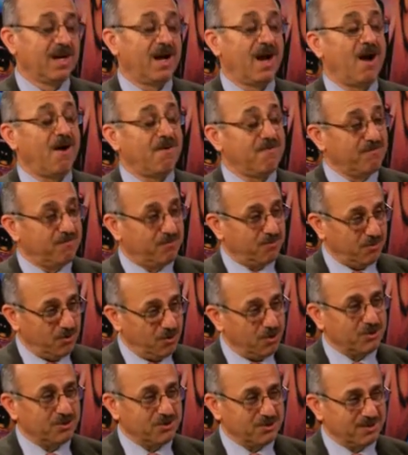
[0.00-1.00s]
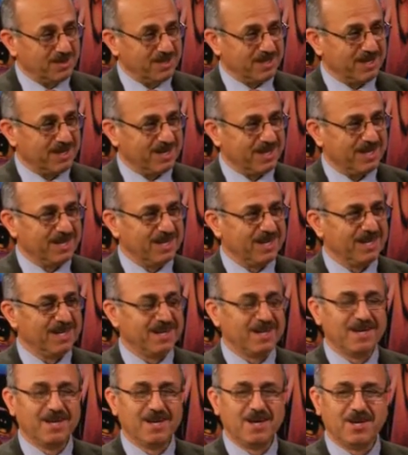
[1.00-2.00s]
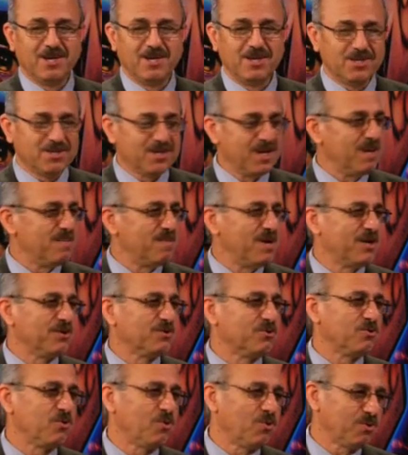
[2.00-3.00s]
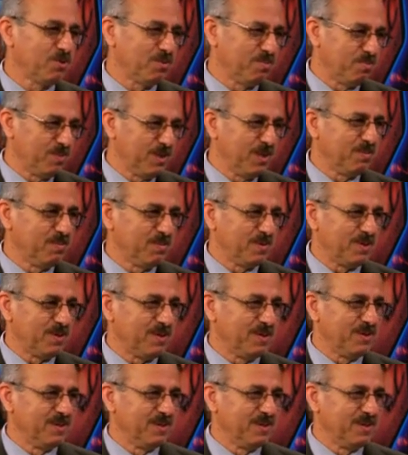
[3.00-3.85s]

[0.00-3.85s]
Unfortunately, Islam has taught people